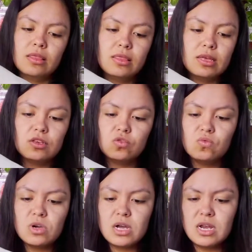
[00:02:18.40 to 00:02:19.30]
This
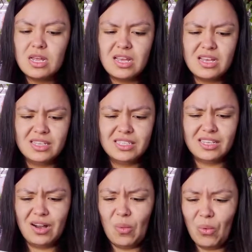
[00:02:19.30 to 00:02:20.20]
one is
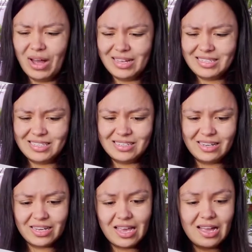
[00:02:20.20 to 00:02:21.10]
what?
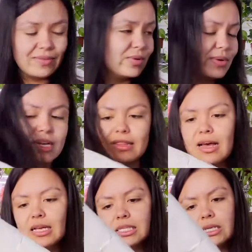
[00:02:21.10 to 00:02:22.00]
I can't even read
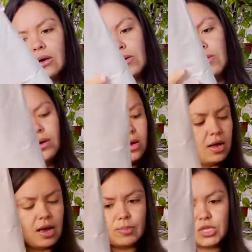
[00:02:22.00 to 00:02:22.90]
that, so
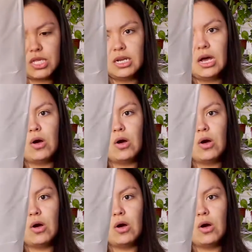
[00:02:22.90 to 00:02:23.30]
I'm just gonna